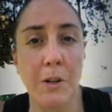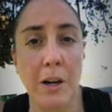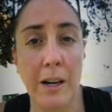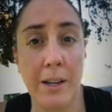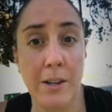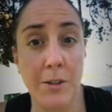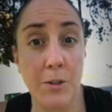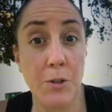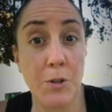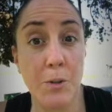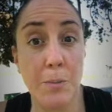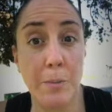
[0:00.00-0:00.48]

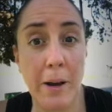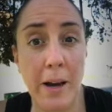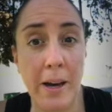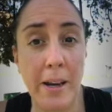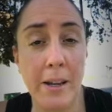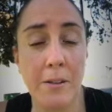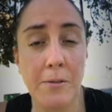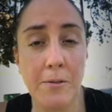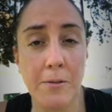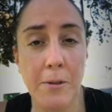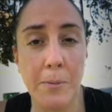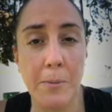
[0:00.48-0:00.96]
kind of
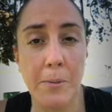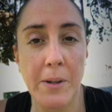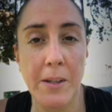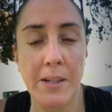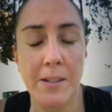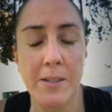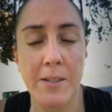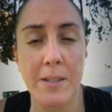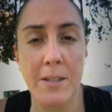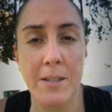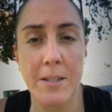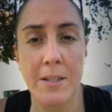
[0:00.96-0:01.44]
traumatic for
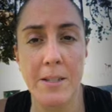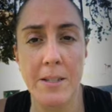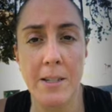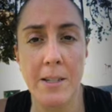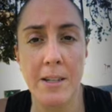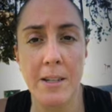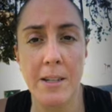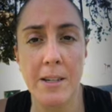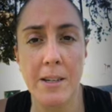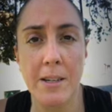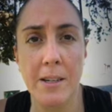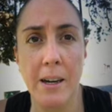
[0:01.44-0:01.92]
me to
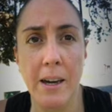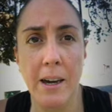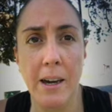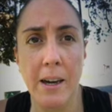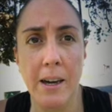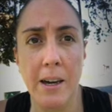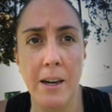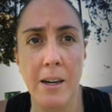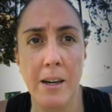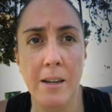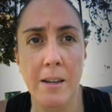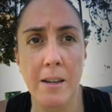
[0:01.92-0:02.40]

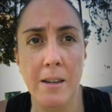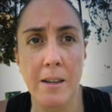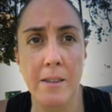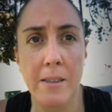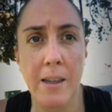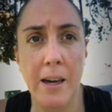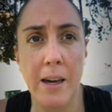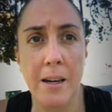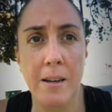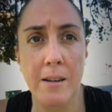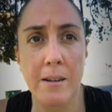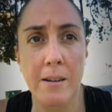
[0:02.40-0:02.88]
see
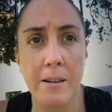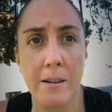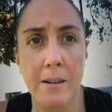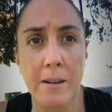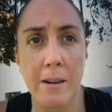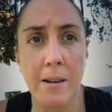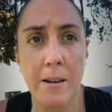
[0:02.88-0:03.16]
that